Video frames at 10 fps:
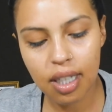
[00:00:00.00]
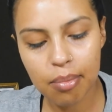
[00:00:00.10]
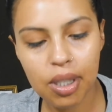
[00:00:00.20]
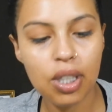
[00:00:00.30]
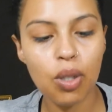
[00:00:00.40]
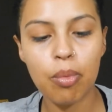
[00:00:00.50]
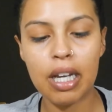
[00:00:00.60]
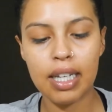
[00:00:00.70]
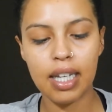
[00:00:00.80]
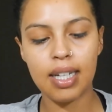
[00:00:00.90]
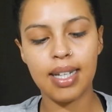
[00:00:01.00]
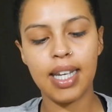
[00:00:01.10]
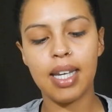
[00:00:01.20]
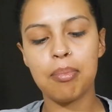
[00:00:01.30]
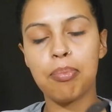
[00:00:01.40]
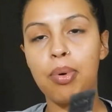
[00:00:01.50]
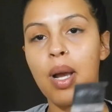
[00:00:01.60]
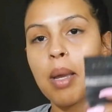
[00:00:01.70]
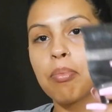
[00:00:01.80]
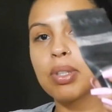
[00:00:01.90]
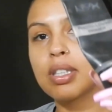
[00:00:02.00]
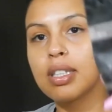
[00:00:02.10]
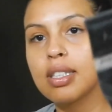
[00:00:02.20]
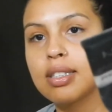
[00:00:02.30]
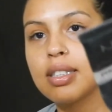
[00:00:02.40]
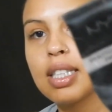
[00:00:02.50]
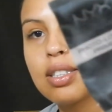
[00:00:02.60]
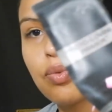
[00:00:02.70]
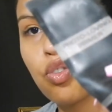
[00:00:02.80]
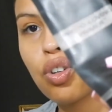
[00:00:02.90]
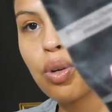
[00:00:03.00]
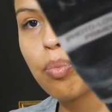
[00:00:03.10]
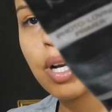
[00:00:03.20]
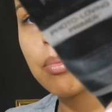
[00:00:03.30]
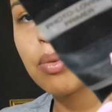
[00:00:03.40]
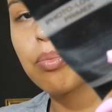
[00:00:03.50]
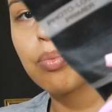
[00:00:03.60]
I'm gonna go back in and prime with this NYX photo primer,